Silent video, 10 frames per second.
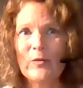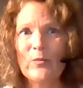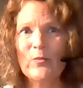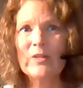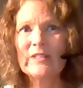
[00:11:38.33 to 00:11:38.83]

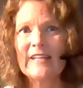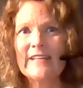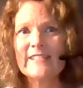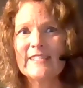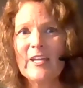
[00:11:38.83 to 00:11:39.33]
One
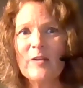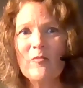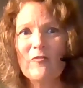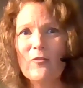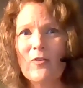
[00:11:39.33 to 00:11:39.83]
last thing
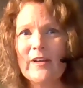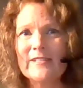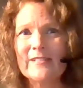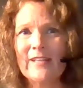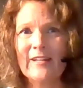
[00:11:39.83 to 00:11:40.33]
before I
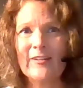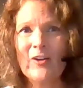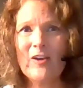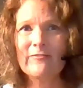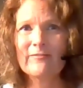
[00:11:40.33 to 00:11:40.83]
sign
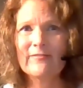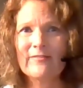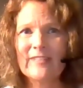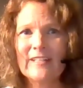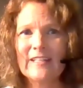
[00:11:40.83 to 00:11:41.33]
off.
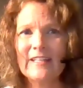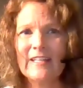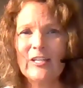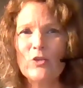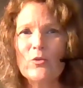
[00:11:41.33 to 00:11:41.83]

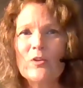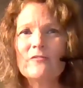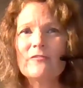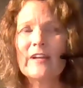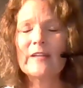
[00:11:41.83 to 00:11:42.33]
You can
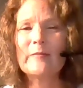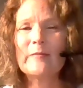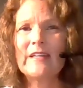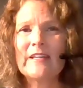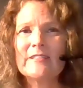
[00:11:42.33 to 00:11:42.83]
find
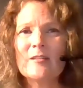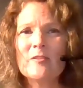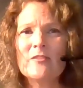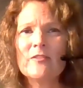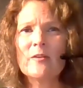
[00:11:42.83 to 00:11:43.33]
me at
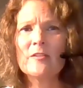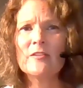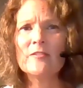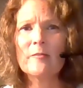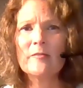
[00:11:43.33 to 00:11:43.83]

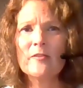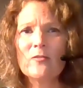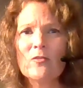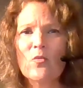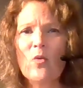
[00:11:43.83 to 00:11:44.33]

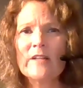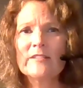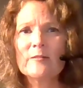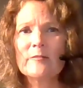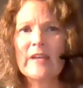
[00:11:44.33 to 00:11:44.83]

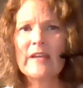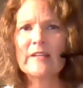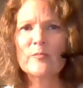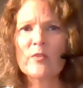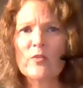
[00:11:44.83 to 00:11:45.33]

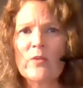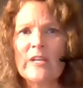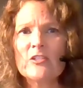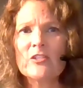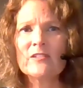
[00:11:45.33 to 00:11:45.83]

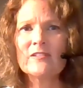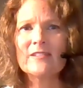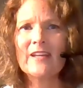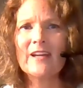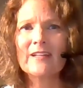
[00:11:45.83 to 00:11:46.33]

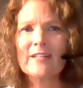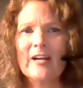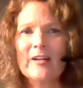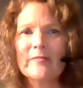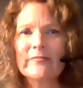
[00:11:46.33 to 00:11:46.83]

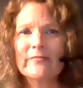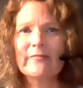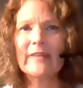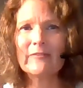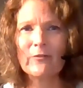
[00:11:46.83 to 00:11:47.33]
www.quantumexplorations.com.
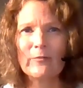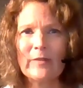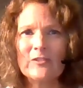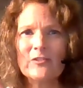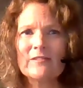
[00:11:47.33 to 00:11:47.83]
My
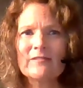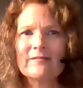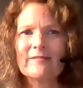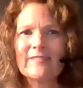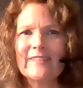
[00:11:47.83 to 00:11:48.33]
information
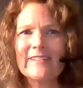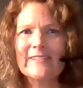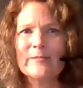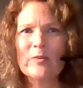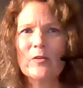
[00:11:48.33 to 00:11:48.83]

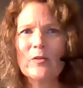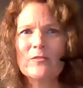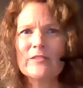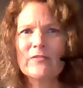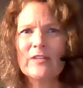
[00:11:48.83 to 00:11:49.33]
is below
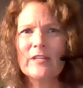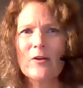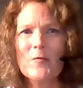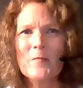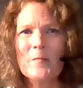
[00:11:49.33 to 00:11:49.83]
this video,